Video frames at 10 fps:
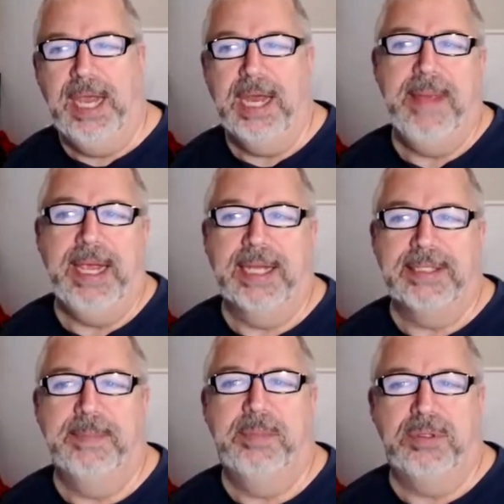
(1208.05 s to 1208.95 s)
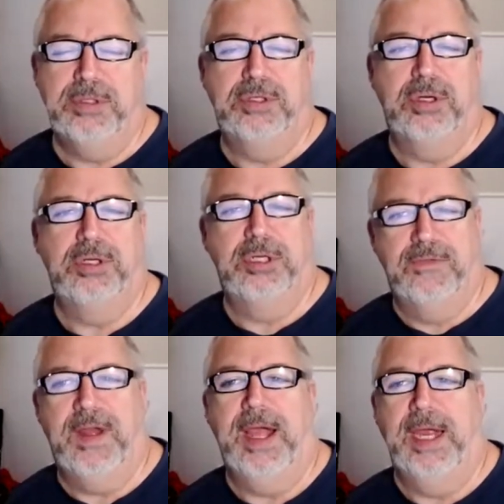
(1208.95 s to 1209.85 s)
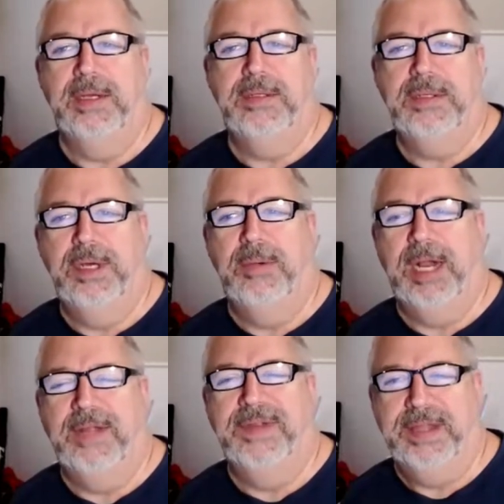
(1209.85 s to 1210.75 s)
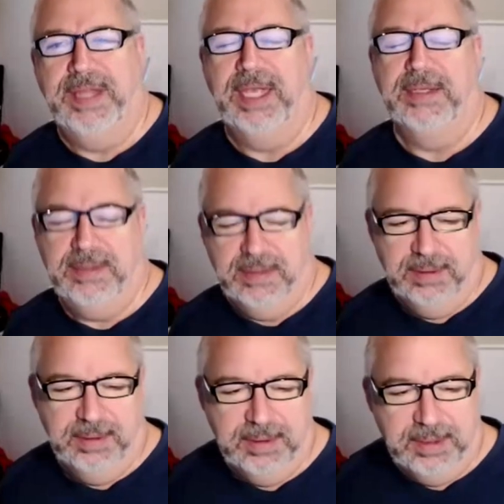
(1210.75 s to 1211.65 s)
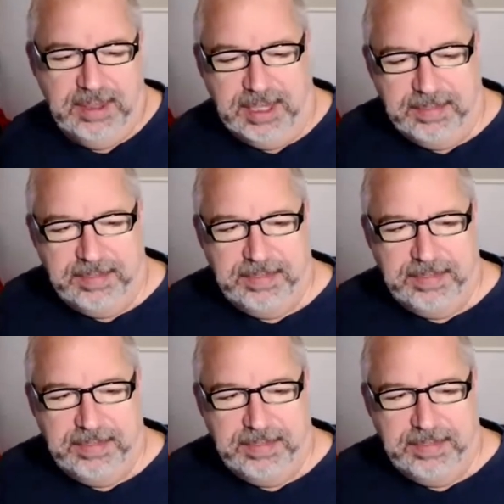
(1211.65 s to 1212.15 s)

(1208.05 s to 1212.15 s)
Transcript: Again, make it simple to search and find, you know, relevant things. Um,